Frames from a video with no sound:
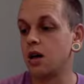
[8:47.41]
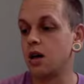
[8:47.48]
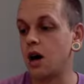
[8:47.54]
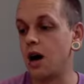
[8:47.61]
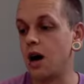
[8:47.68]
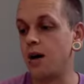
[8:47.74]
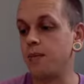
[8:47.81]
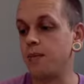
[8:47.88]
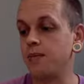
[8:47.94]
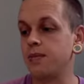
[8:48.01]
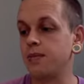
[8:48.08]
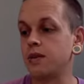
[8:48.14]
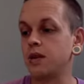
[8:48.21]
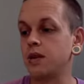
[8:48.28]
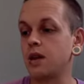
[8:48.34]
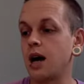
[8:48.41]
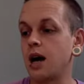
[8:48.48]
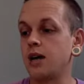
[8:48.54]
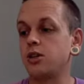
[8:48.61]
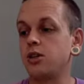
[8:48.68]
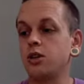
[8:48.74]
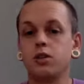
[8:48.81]

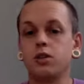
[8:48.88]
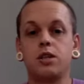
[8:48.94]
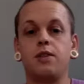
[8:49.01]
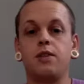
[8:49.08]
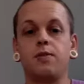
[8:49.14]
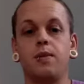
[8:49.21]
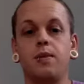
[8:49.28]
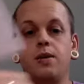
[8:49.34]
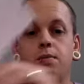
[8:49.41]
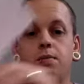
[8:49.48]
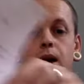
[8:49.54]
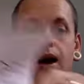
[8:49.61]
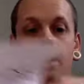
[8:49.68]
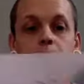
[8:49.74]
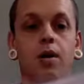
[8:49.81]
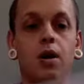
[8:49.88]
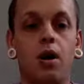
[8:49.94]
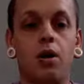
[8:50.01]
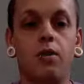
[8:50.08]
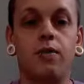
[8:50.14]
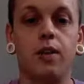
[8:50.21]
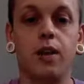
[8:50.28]
As you can see from this map,
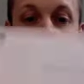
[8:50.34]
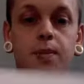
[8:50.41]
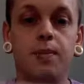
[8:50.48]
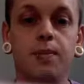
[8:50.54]
hopefully,